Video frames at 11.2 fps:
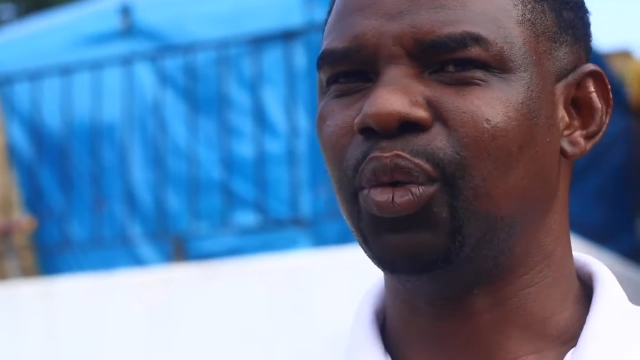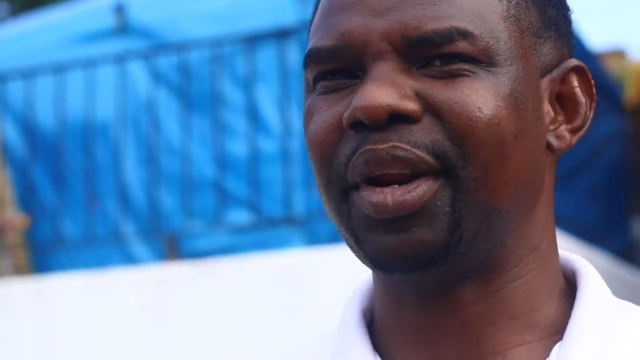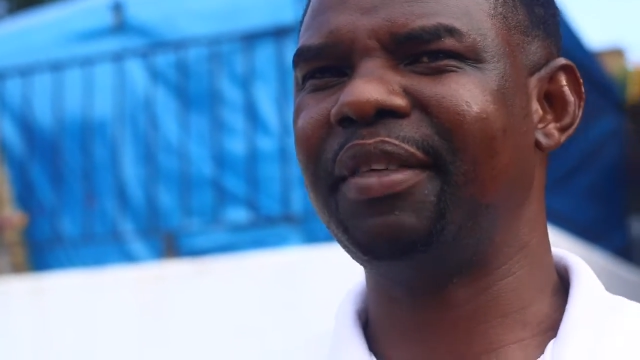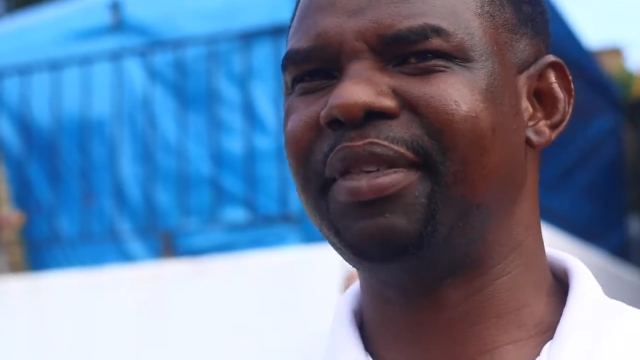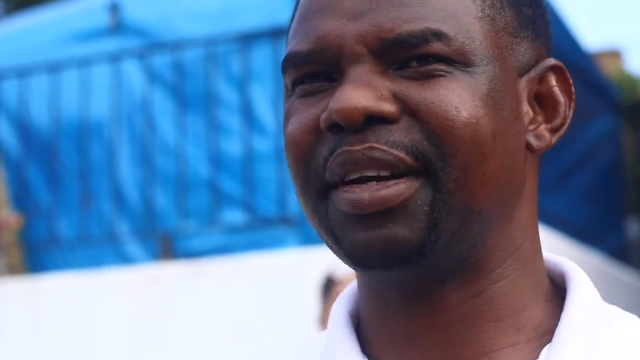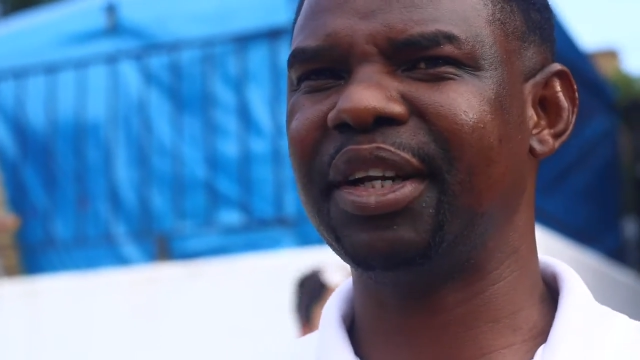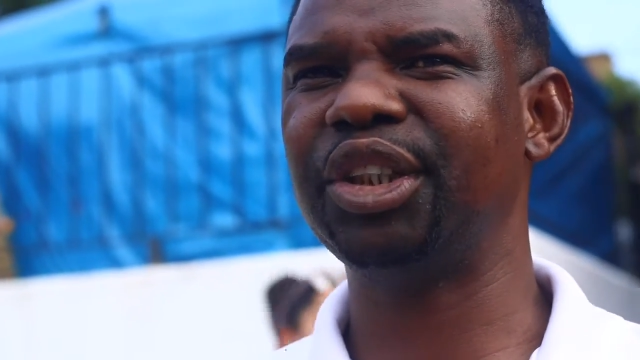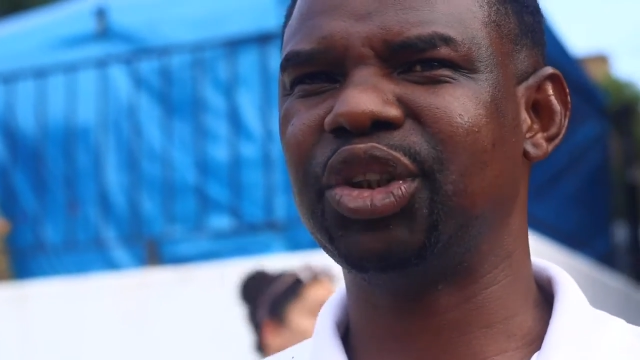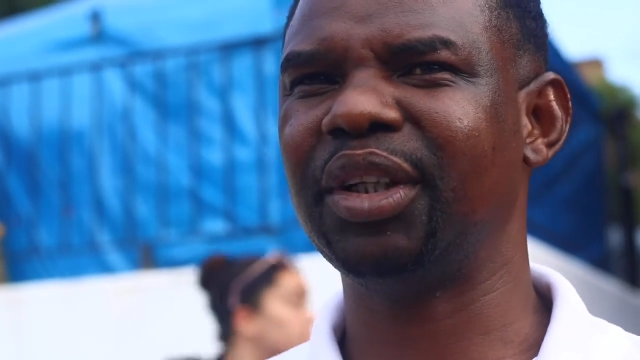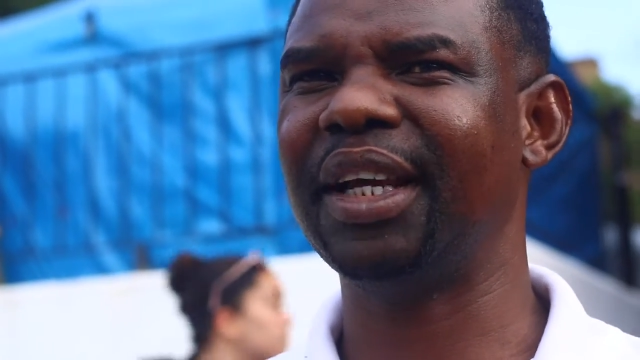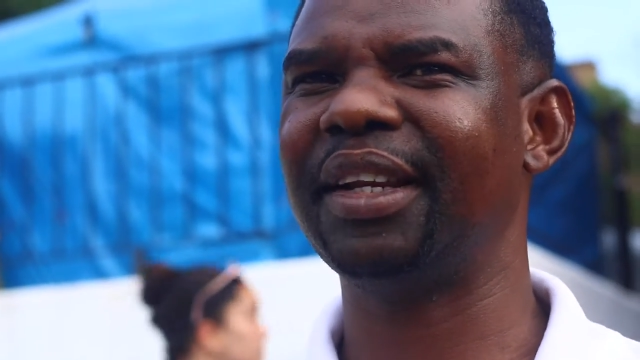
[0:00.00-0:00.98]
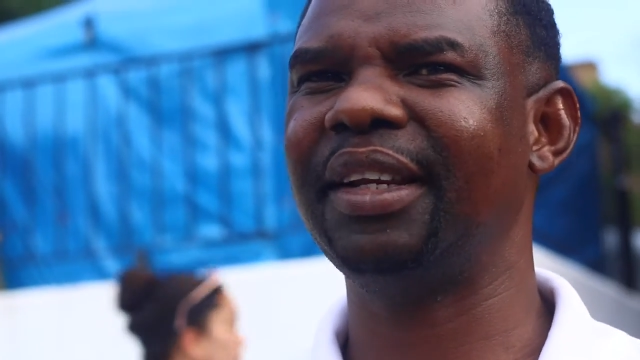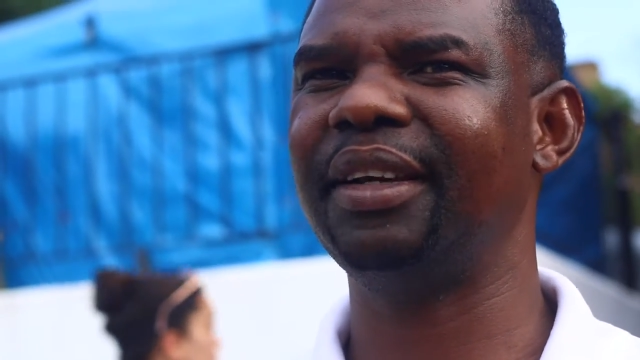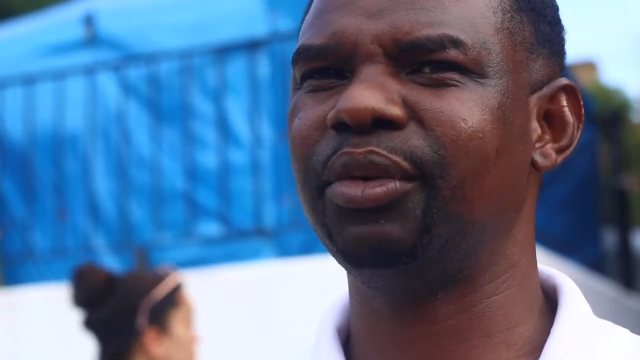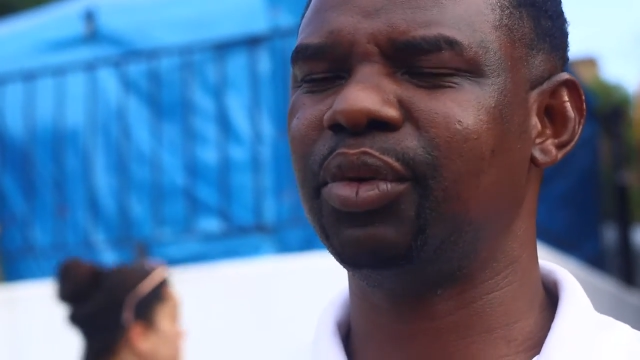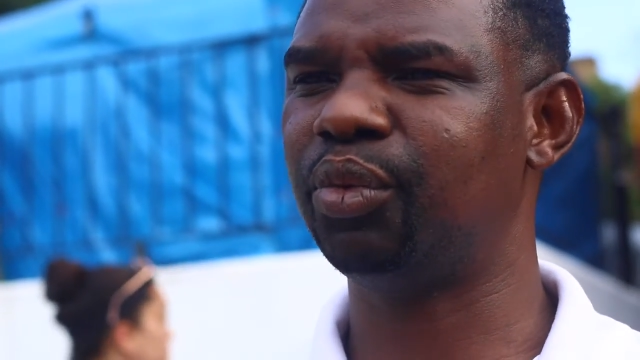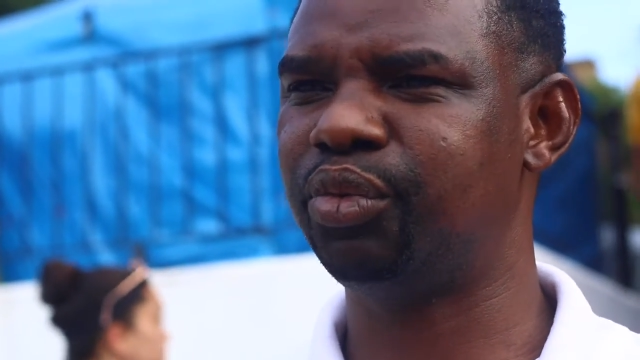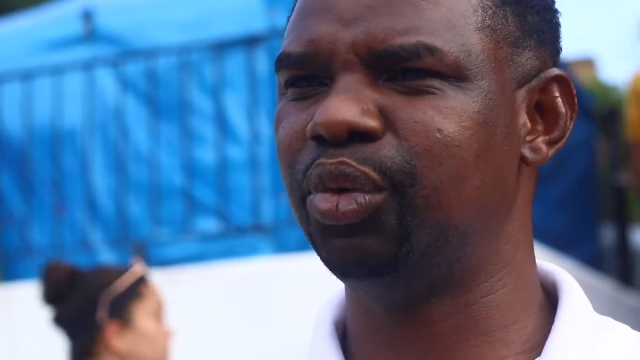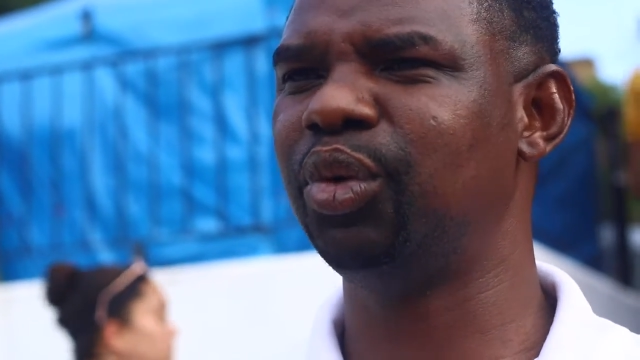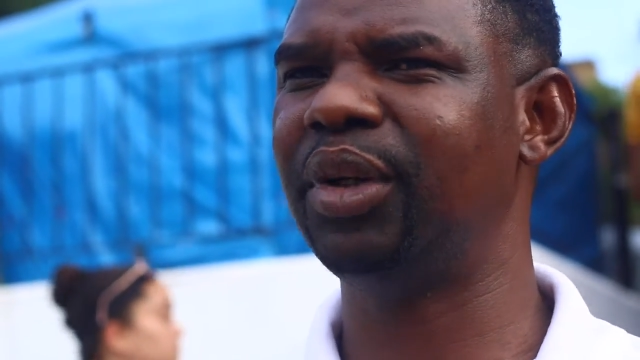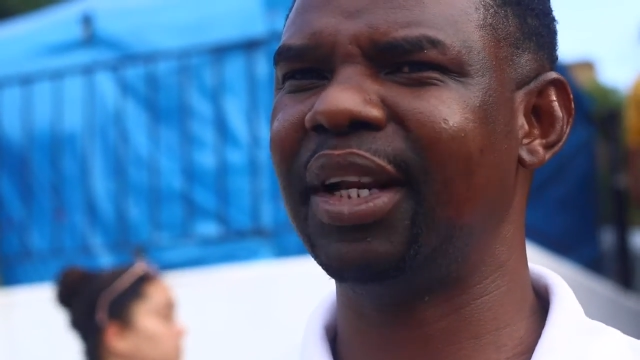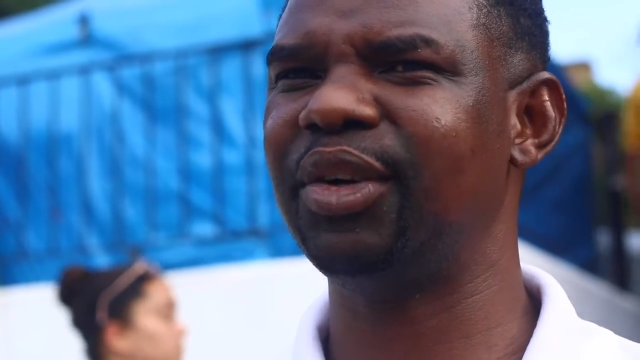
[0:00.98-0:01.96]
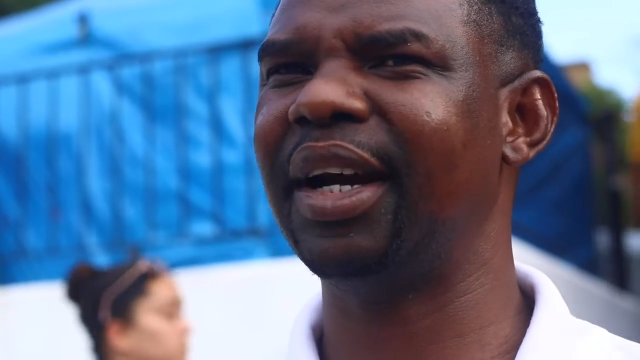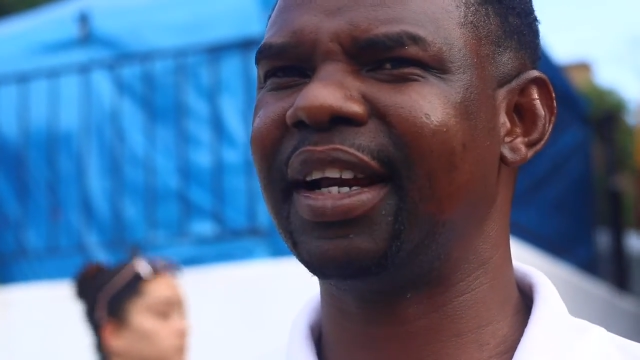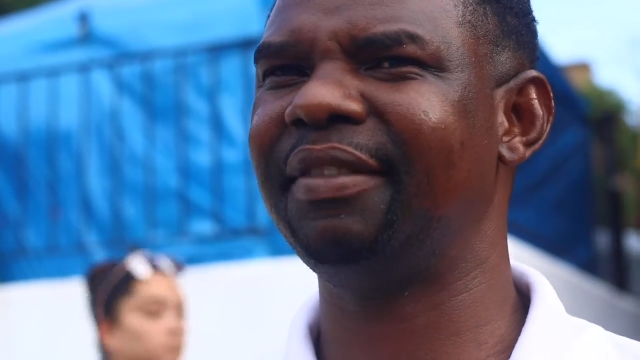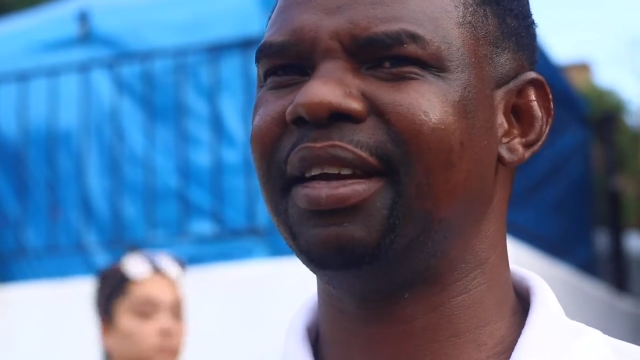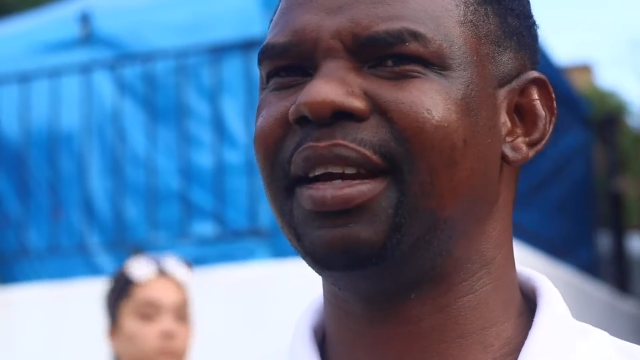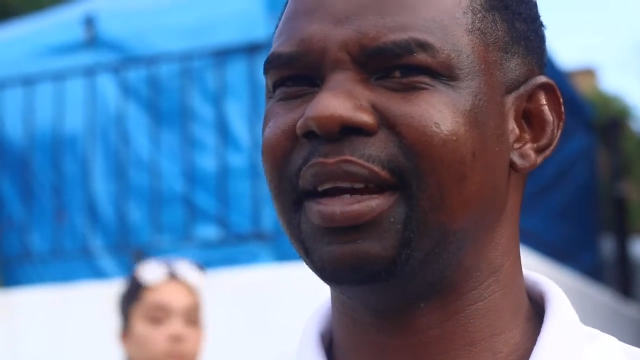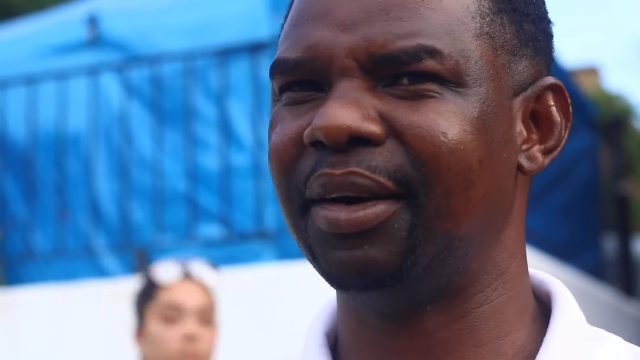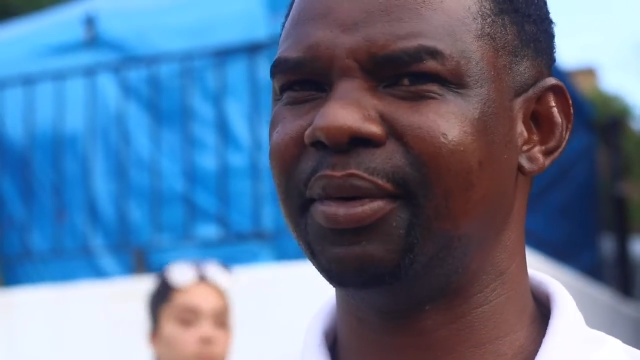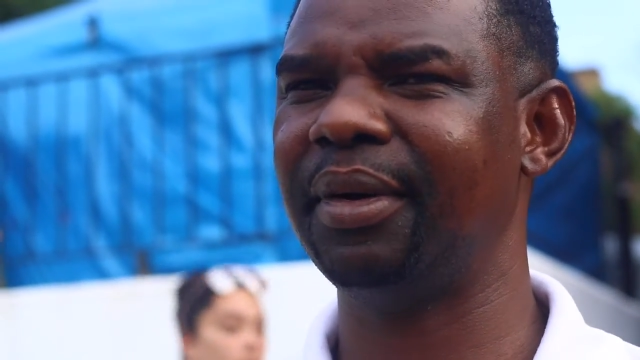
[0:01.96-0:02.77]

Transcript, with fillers: whatever rationary food that you are given